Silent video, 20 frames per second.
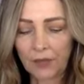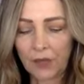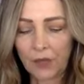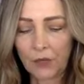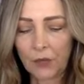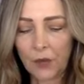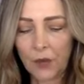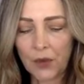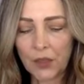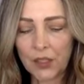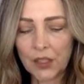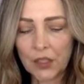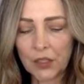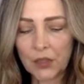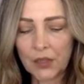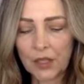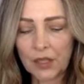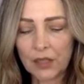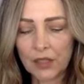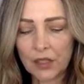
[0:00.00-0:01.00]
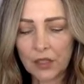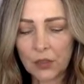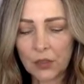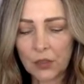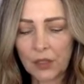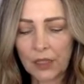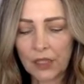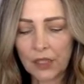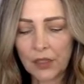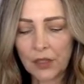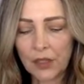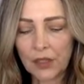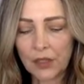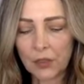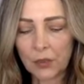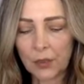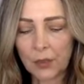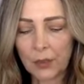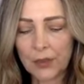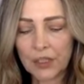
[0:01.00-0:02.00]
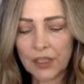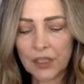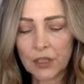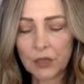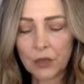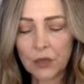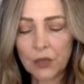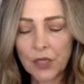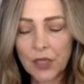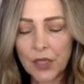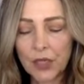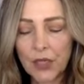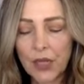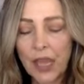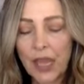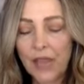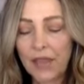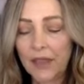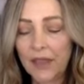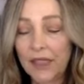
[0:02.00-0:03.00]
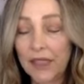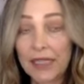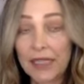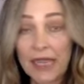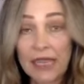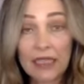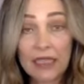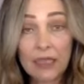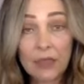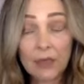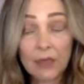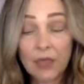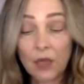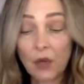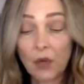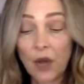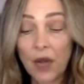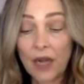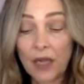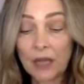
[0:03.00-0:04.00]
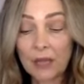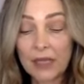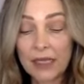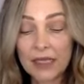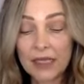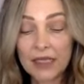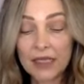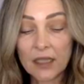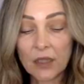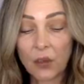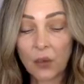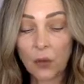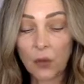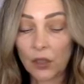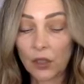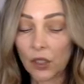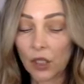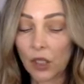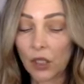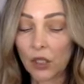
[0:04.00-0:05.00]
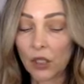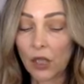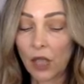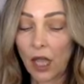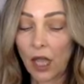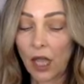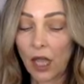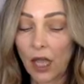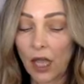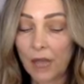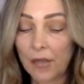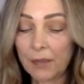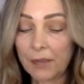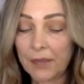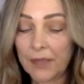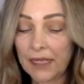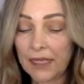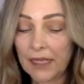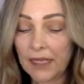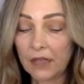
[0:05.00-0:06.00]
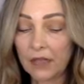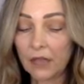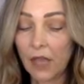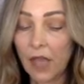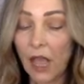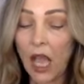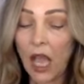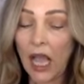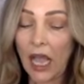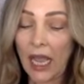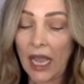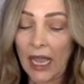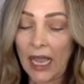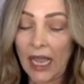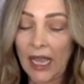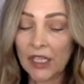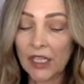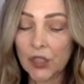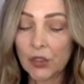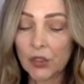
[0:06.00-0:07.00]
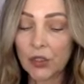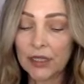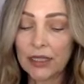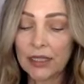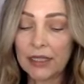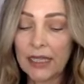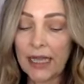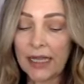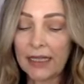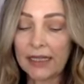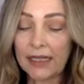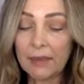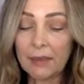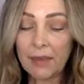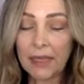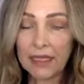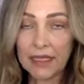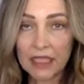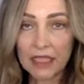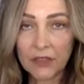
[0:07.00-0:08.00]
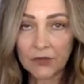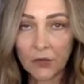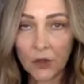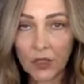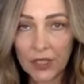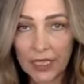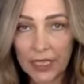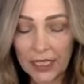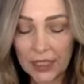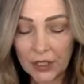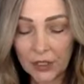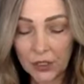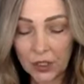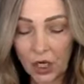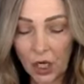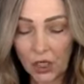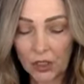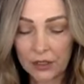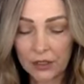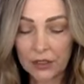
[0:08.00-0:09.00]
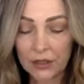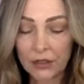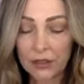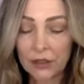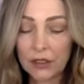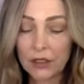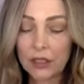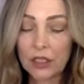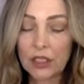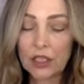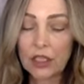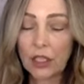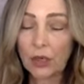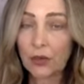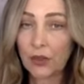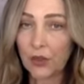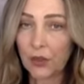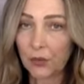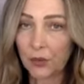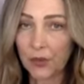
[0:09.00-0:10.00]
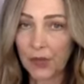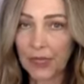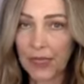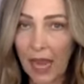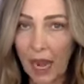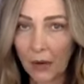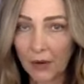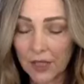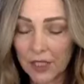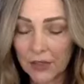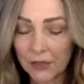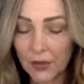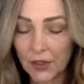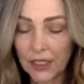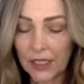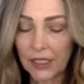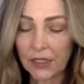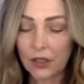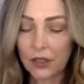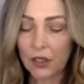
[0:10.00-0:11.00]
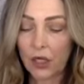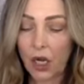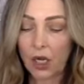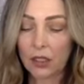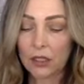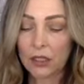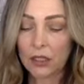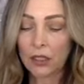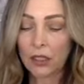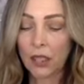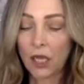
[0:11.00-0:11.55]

for the 2020-2021 school year, the daily requirements will be 180 minutes for kindergarten, so 3 hours for kindergarten,